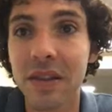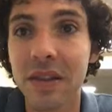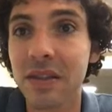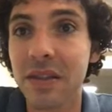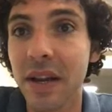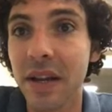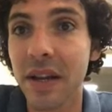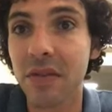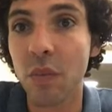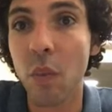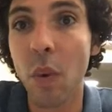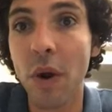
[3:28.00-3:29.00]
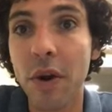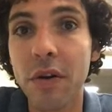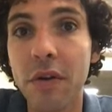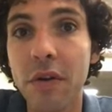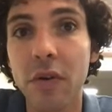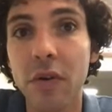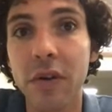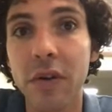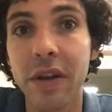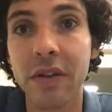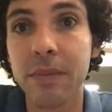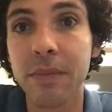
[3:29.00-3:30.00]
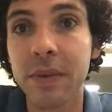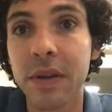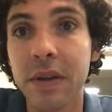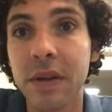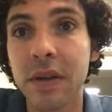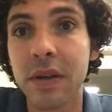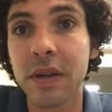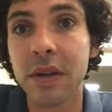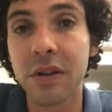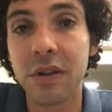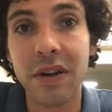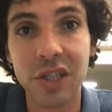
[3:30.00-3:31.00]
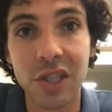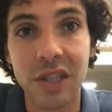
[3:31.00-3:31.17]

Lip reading: site has wonderful intervention